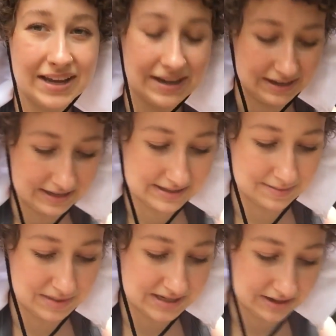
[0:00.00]
against the
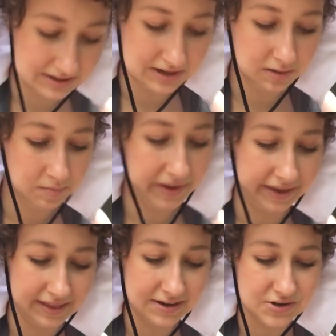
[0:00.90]
material,
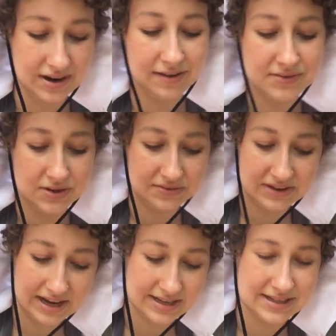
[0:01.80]
but they dry off so
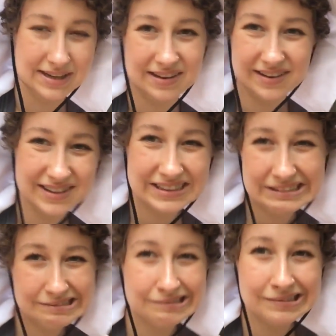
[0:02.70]
fast
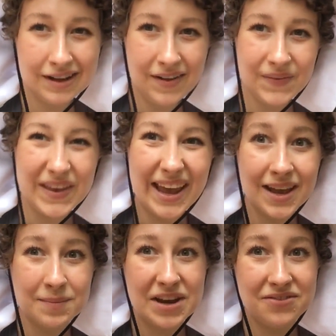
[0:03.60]

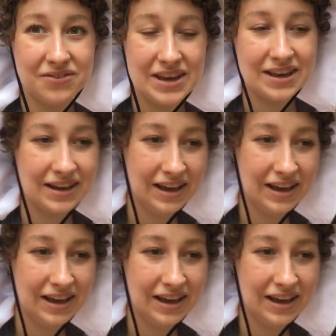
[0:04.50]
and my feet